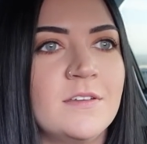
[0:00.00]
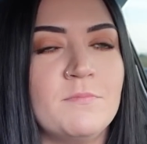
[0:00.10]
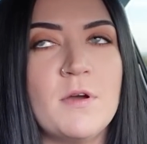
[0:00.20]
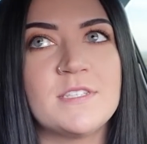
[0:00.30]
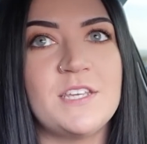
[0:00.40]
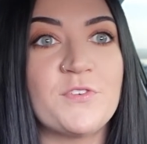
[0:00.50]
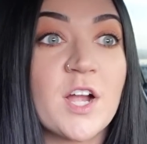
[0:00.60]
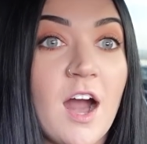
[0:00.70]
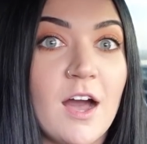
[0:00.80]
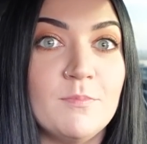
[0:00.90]
Mostly for
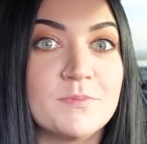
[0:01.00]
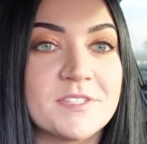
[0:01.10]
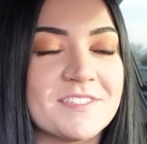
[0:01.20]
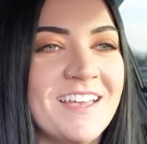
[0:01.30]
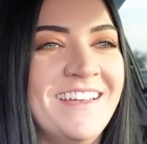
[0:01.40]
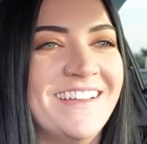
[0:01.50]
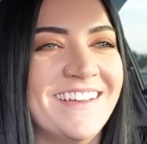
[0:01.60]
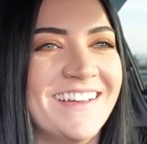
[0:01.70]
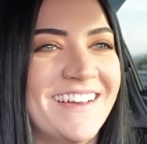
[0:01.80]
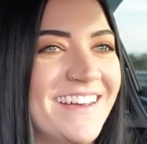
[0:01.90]
cops.
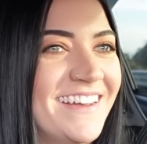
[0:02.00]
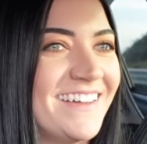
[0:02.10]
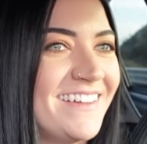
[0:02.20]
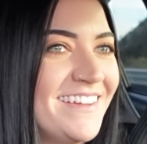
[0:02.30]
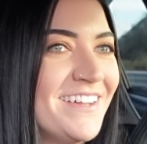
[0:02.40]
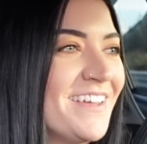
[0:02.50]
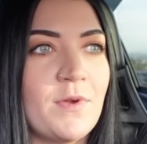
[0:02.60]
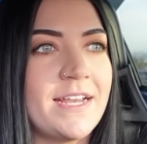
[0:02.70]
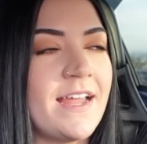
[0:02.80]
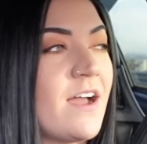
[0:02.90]
But
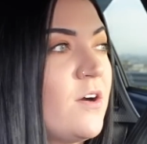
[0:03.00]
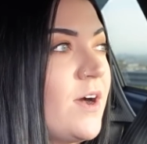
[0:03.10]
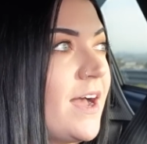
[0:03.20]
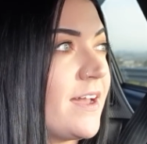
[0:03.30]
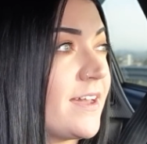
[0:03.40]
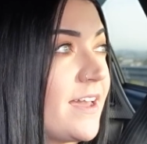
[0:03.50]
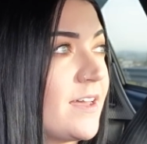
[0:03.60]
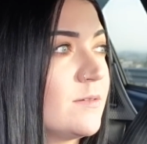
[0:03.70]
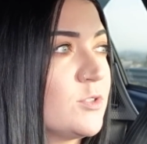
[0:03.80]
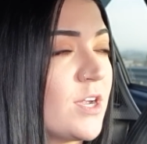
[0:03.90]
right now I
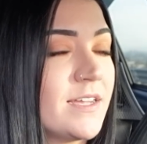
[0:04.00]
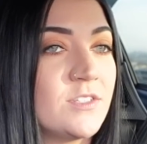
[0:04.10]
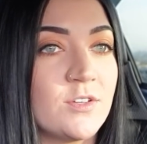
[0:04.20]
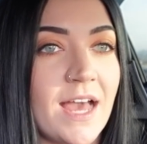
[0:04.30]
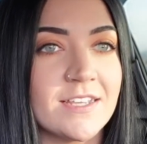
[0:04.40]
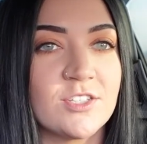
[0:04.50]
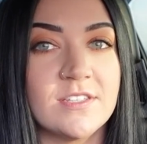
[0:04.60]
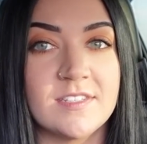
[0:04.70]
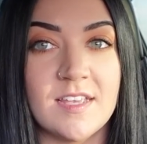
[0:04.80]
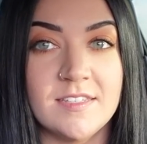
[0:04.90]
am trying to catch
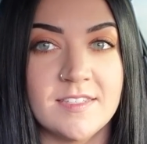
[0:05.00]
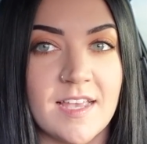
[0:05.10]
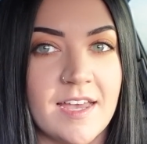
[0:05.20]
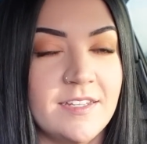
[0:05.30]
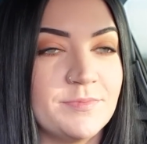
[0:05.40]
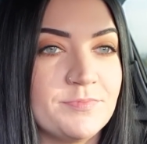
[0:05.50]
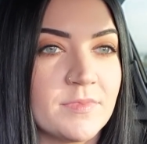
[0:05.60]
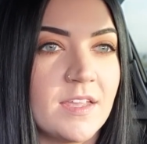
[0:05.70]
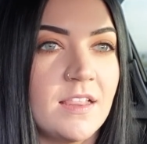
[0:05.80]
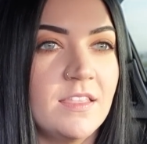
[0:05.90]
the sunset.
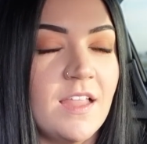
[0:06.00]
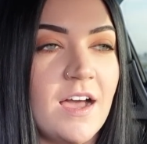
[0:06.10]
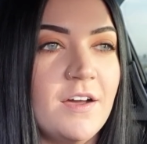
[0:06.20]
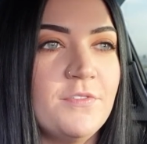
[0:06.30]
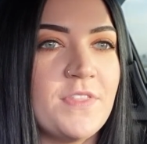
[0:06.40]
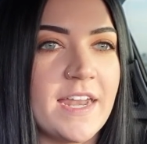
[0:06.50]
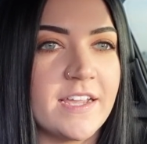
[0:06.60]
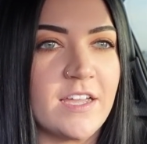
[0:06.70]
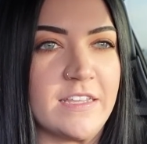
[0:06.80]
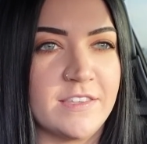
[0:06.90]
Love
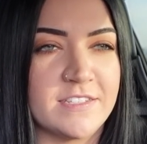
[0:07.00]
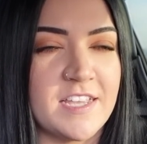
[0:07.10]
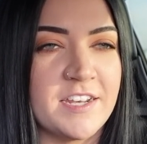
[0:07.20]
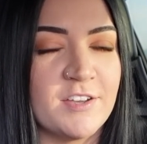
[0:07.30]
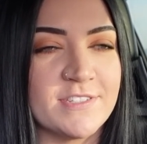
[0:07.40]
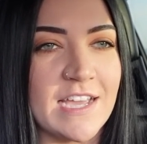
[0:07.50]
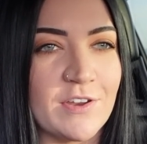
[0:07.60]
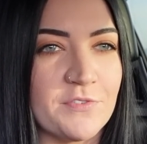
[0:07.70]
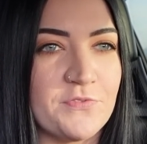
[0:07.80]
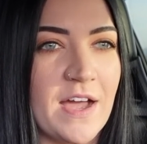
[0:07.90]
that the sun goes
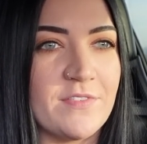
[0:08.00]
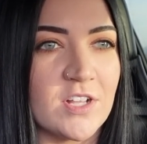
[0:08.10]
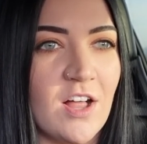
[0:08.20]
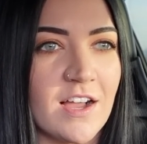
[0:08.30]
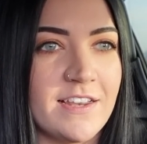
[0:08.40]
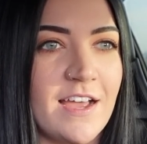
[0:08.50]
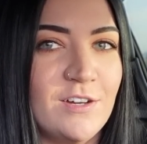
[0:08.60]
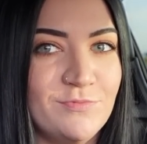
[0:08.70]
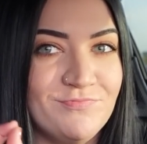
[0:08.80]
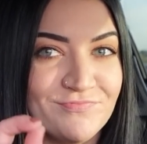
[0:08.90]
down at 5 o'clock
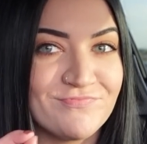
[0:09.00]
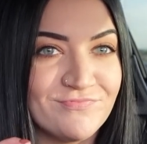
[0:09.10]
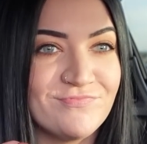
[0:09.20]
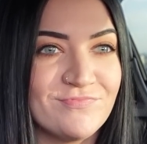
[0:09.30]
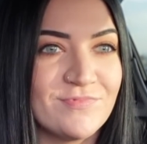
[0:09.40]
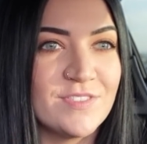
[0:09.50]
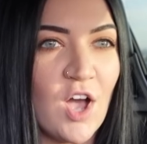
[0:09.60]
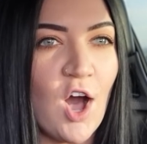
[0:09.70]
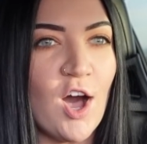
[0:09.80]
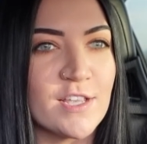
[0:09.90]
now.
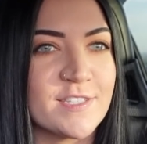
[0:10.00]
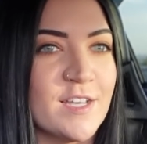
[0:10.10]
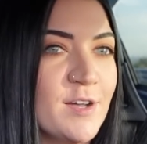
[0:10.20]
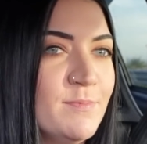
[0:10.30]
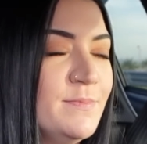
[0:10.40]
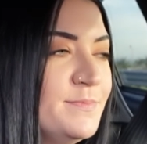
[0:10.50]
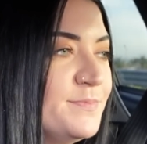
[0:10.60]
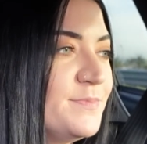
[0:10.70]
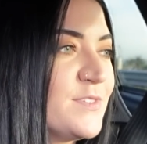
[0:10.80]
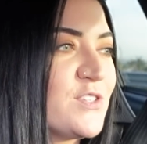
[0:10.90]
Awesome.
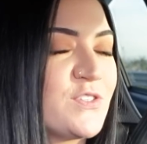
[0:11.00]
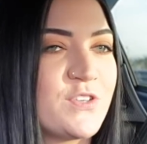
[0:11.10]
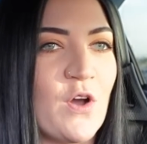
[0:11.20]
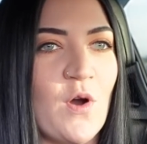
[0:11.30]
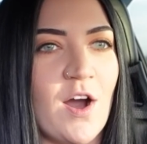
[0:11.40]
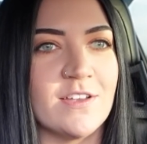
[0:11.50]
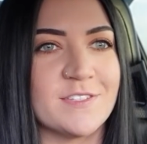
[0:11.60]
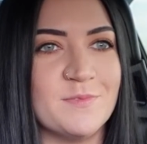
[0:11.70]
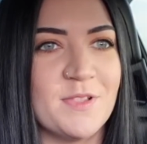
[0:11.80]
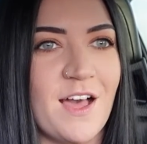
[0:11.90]
So
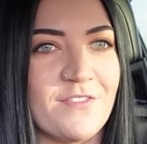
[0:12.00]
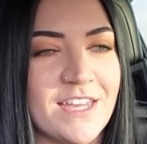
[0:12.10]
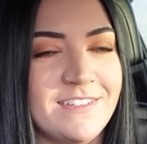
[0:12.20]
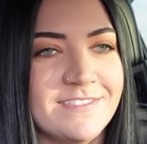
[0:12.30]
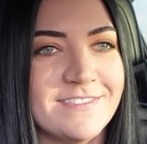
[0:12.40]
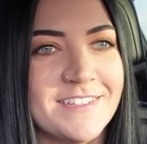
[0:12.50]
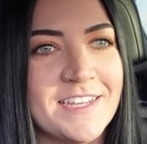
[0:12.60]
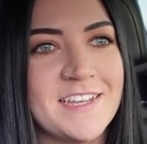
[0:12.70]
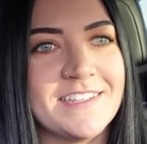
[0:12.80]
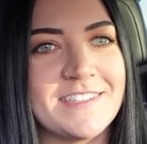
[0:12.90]
awesome. Love it.
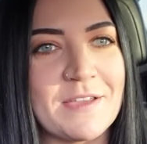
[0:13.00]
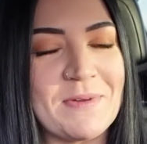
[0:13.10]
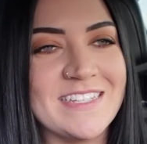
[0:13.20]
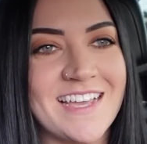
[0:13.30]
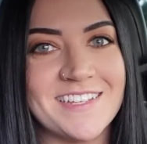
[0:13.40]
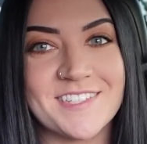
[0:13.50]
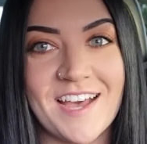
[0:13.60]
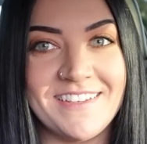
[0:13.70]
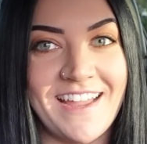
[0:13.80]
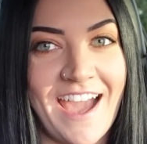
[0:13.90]
It's like my day is
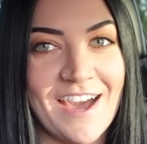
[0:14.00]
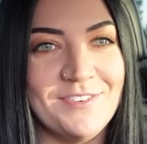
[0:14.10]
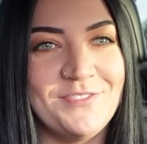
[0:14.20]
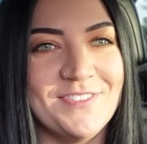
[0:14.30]
cut in half.